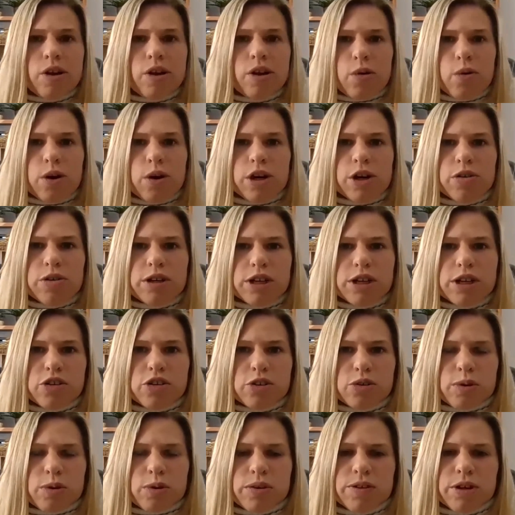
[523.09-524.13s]
where you need
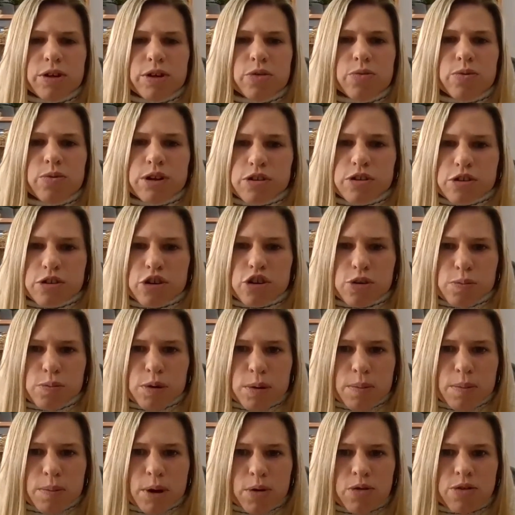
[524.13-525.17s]
to review research
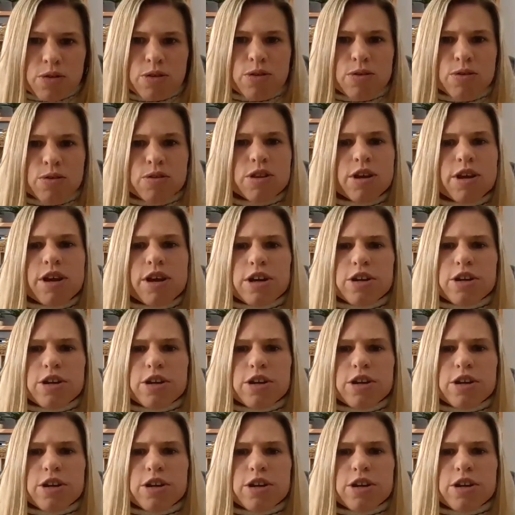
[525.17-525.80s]
proposals,